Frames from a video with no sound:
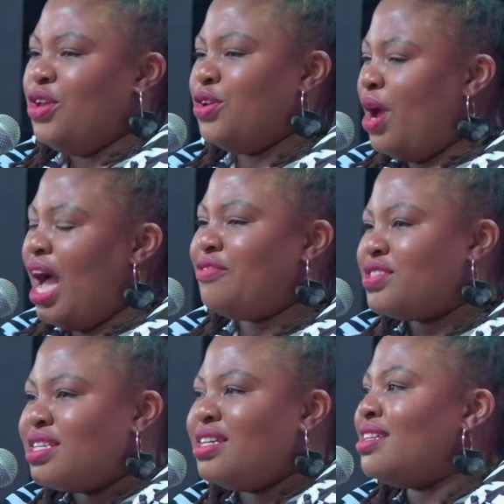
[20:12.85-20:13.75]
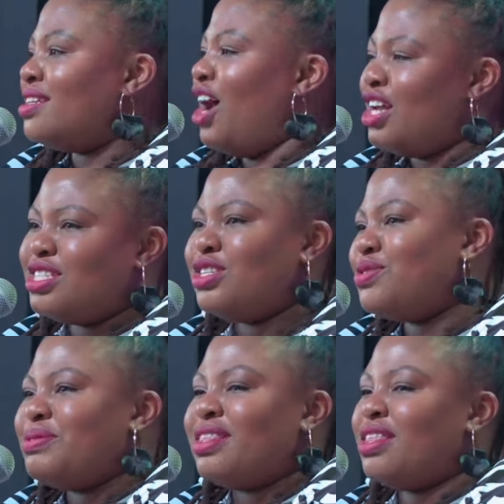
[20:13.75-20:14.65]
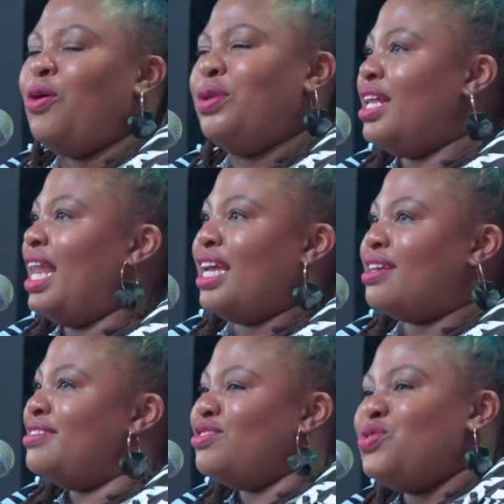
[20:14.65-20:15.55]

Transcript: You know, I've seen artists with only like